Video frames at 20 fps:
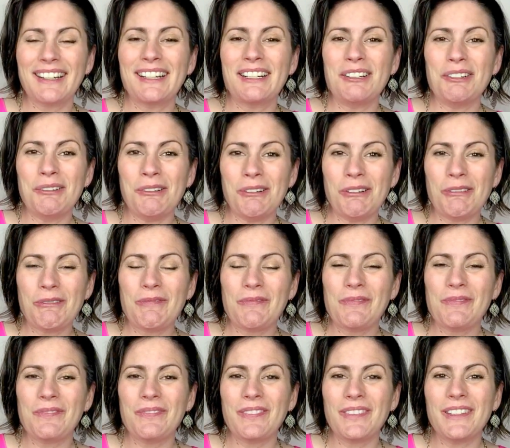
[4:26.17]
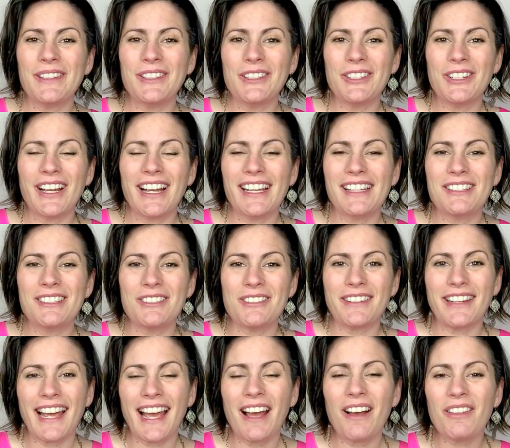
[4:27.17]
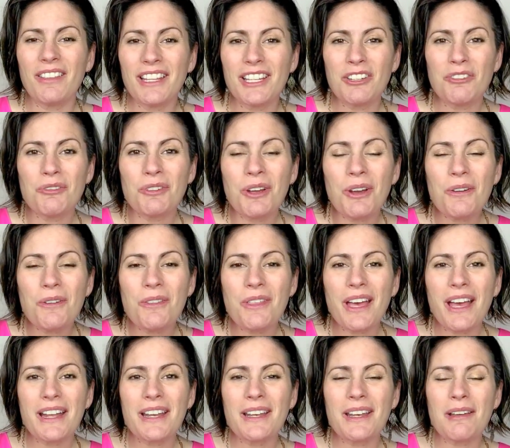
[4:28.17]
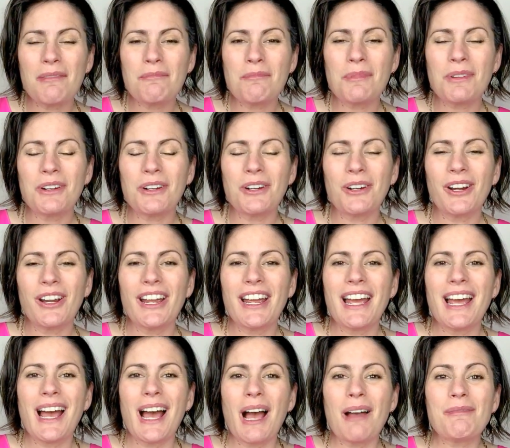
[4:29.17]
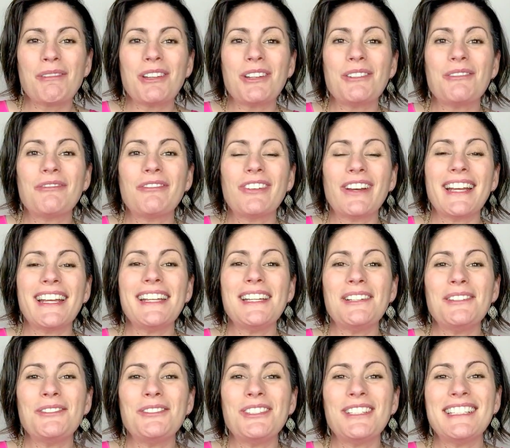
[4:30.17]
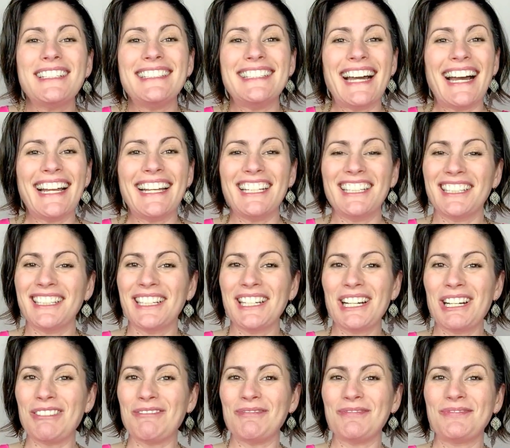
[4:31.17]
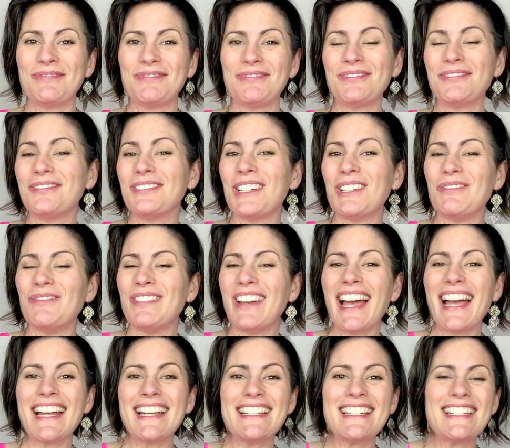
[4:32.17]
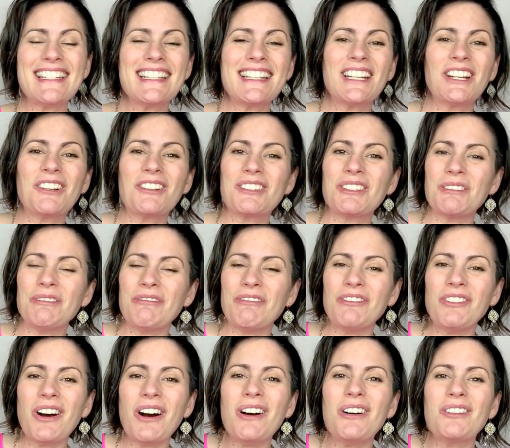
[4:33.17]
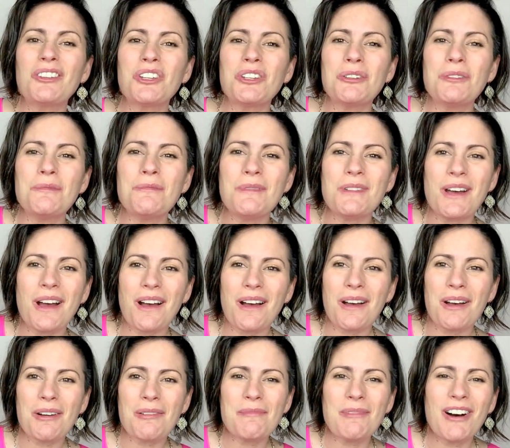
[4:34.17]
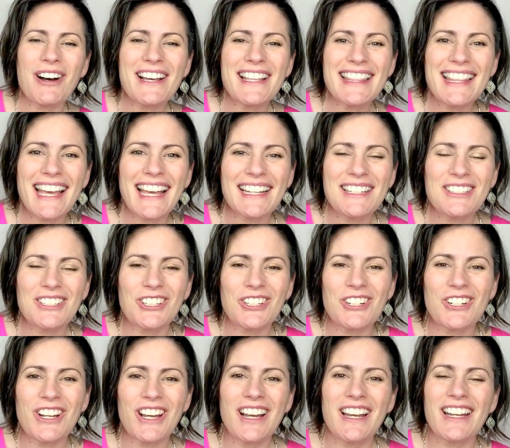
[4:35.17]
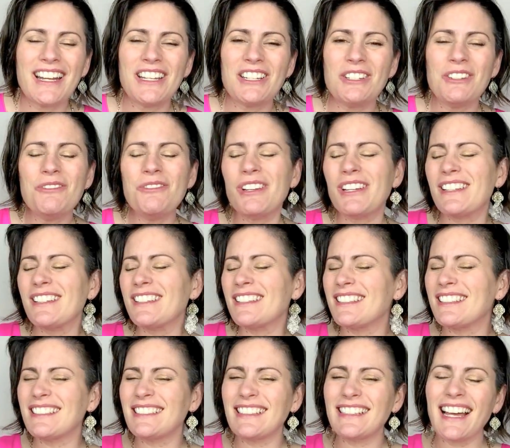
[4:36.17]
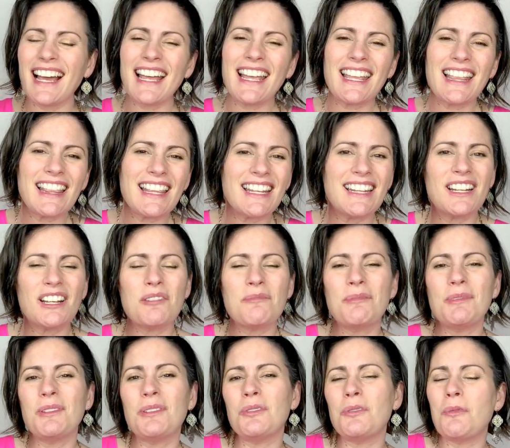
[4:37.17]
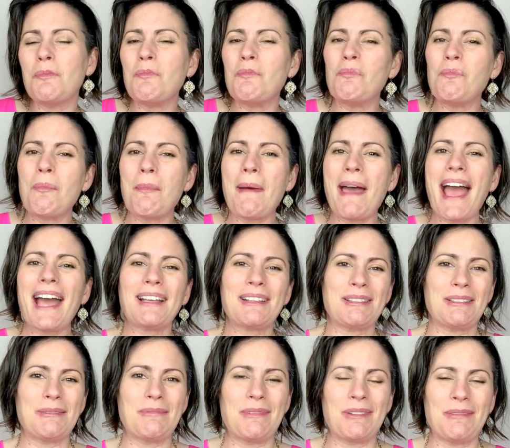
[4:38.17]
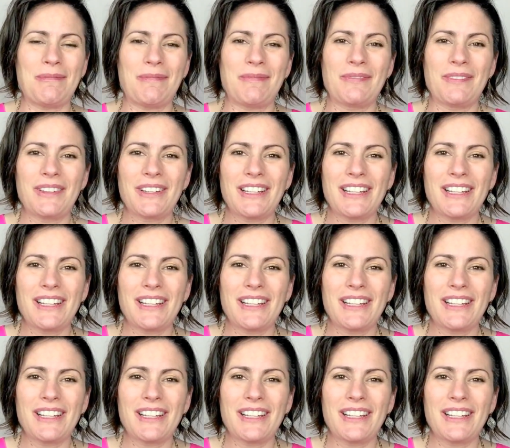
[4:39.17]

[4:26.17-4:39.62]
Cool. Okay, so now that you know that number, I'm going to invite you to dial it up. Imagine there's a volume knob on that turn on and you can just dial it up to maximum.